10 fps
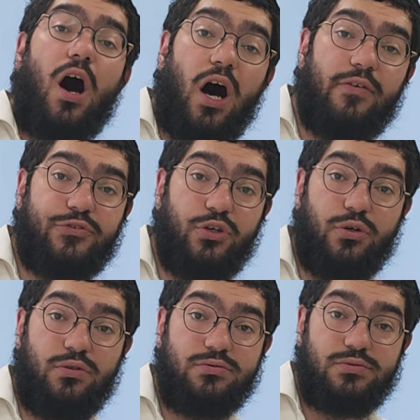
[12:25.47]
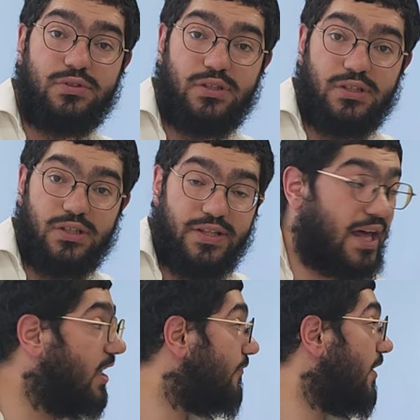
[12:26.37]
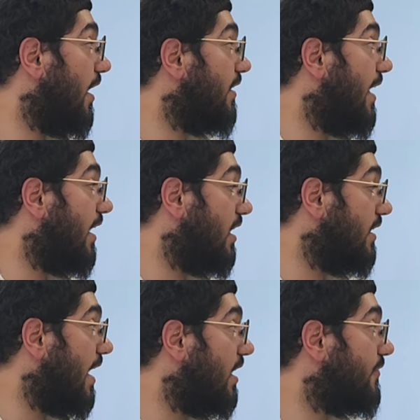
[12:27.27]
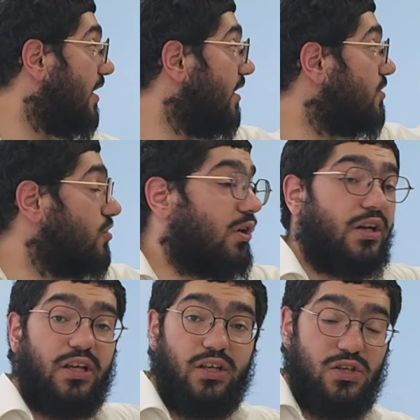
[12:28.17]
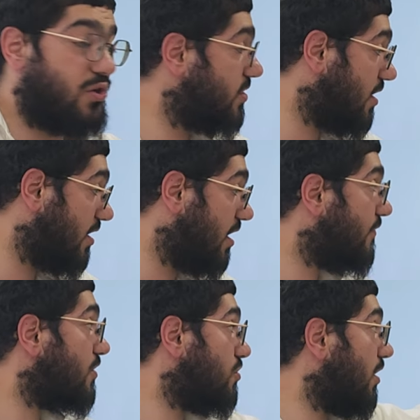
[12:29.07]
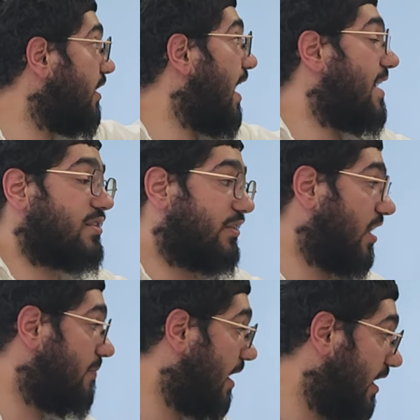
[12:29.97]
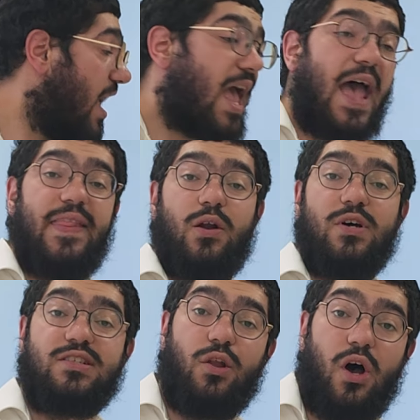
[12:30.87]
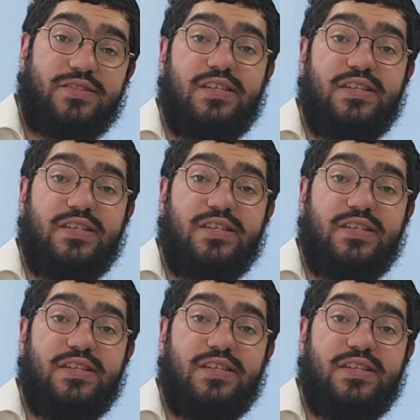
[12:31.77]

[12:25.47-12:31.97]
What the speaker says: avdu, that if the shulchani has untied money and then it was lost,